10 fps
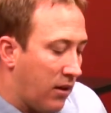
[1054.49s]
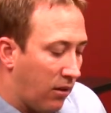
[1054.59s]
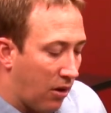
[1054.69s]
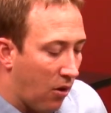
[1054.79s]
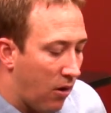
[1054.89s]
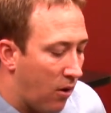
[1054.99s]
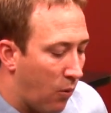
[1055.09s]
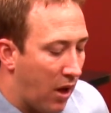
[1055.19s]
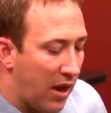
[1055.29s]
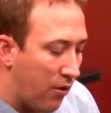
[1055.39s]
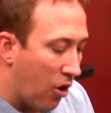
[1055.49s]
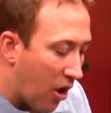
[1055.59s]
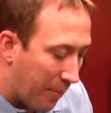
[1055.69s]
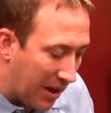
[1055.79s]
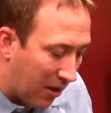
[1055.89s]
you'd go, well, I don't know
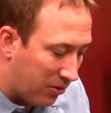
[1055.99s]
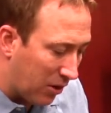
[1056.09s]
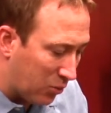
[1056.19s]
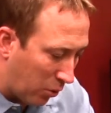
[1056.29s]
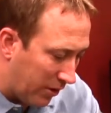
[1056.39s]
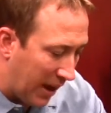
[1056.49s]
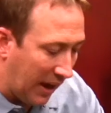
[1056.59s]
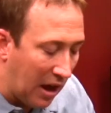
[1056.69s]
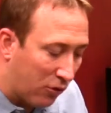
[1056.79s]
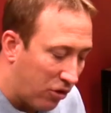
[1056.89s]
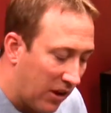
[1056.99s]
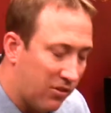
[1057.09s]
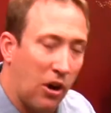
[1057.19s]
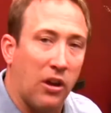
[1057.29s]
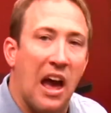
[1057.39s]
how many air cells we're taking out. Should I
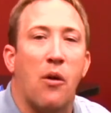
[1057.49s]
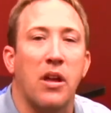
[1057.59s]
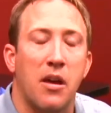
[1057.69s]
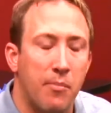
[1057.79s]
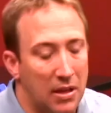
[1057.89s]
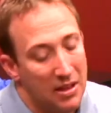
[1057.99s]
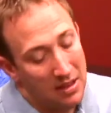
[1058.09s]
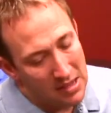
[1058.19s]
start counting them?